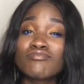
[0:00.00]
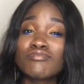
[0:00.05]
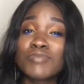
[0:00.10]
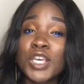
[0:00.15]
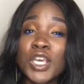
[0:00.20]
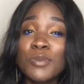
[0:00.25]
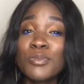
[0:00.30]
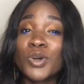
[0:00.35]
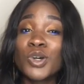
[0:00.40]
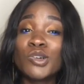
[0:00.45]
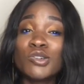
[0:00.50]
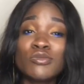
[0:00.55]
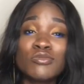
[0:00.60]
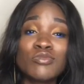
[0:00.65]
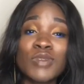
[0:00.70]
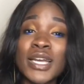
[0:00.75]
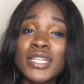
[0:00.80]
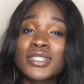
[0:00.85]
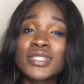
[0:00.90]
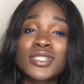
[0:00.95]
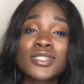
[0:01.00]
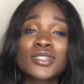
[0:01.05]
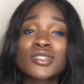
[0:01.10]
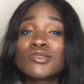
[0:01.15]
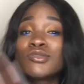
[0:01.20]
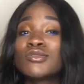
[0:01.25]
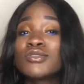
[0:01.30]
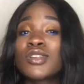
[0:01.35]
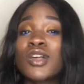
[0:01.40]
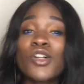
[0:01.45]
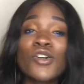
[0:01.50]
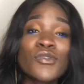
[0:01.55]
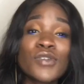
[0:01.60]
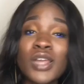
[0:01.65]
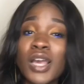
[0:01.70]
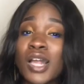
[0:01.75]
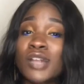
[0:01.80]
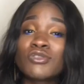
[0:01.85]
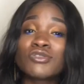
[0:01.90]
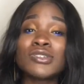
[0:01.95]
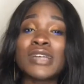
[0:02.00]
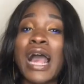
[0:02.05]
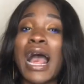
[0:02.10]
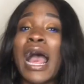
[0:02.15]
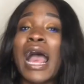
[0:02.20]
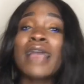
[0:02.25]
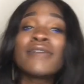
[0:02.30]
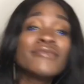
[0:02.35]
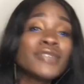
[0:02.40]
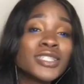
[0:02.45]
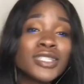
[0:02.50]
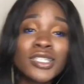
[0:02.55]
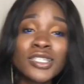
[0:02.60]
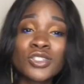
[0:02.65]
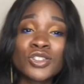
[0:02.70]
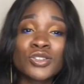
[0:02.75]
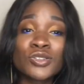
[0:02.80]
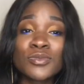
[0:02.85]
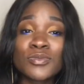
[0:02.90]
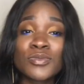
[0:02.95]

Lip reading: people who went to schools all over the country, Ivy League